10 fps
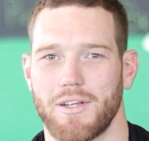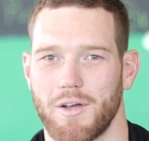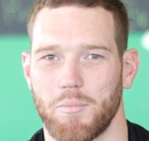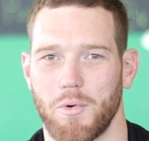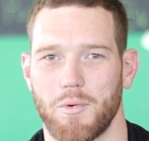going to
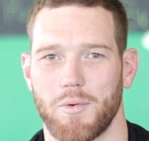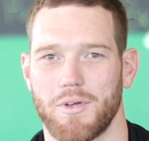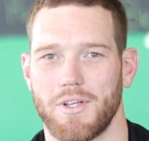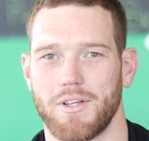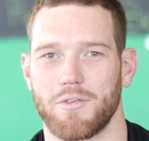go more
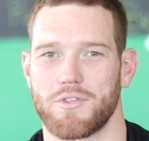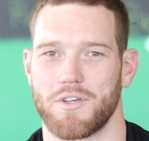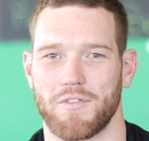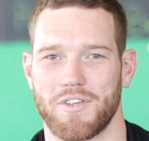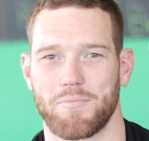in
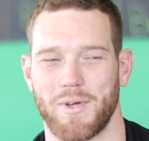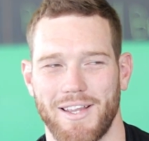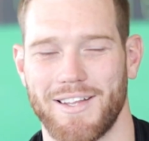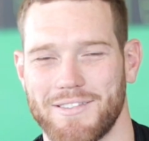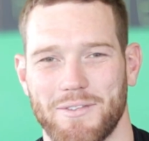conservative,
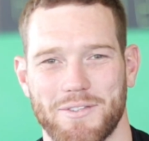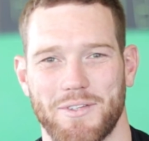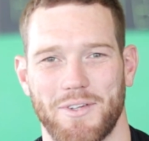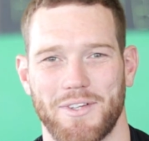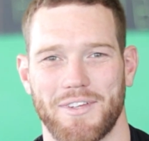but that's
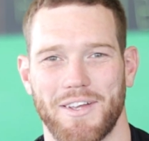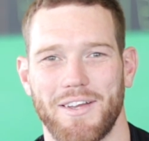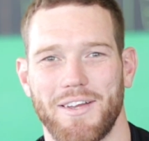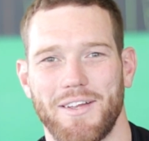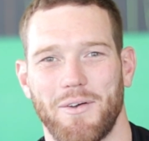also not
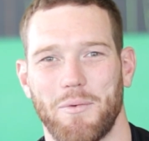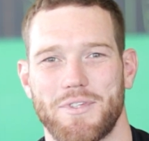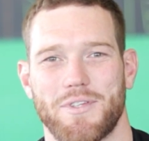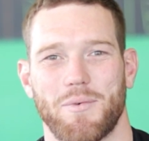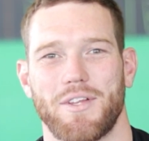
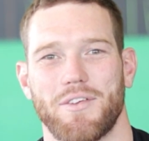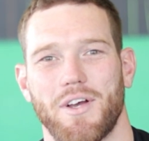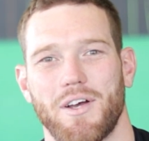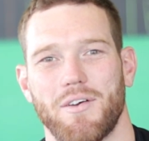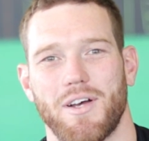always the way to
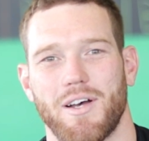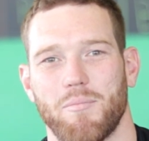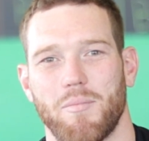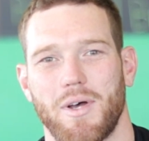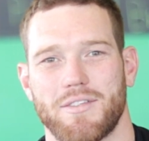
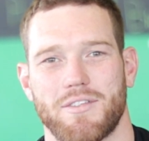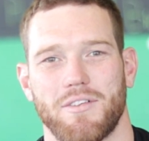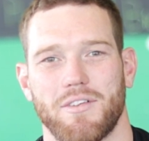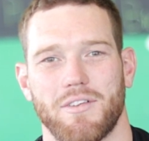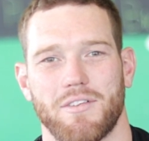go. I
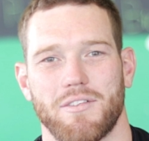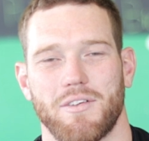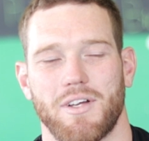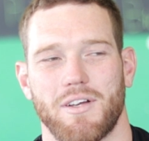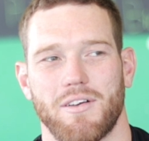still
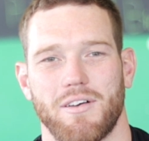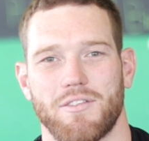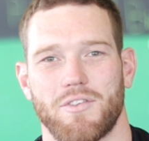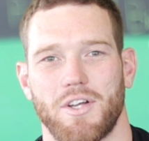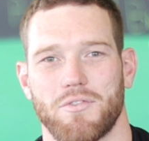
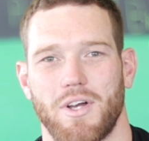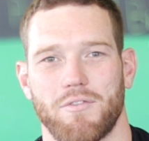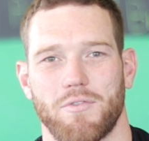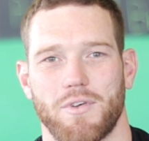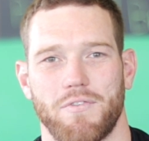try to
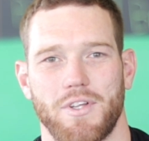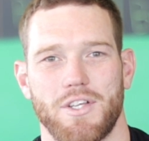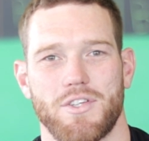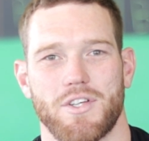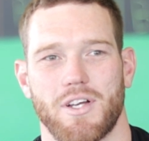hunt for the
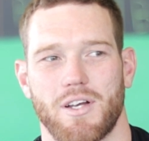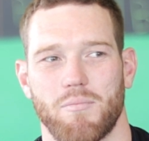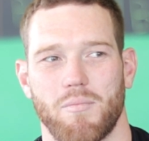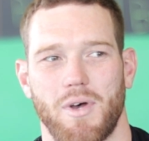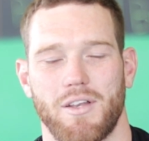finish.
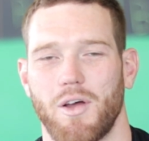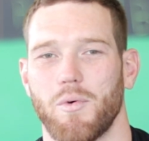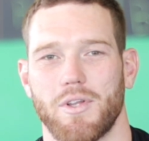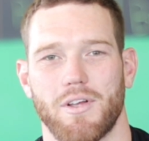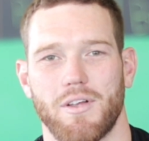I don't
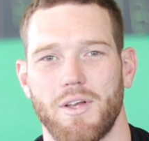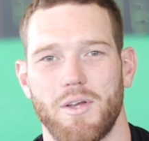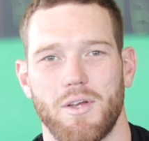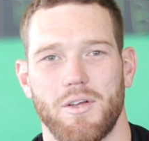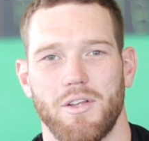want to
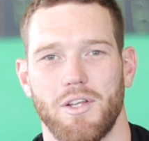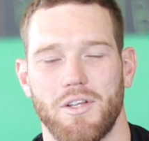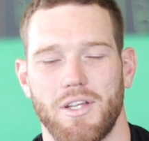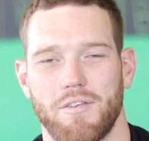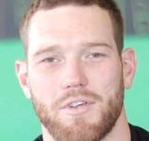
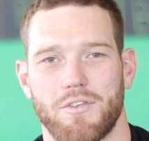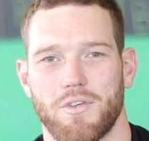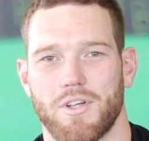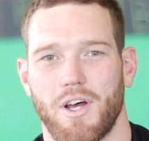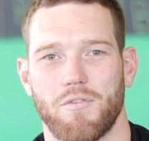leave it
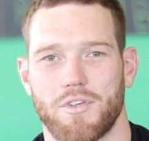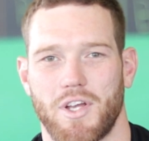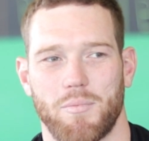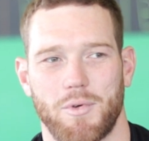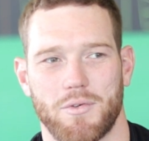to the
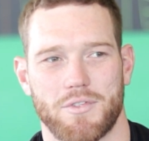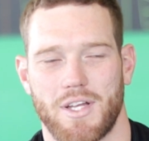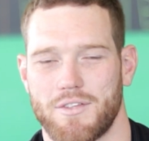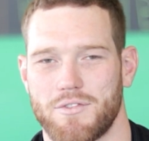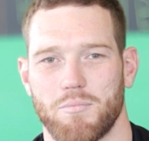overtime because
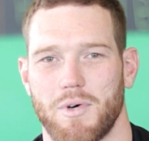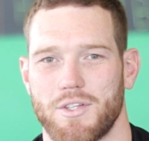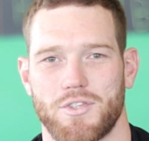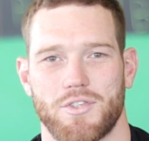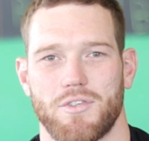that's too
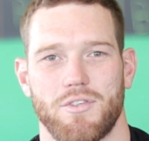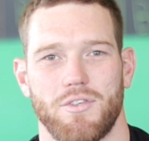much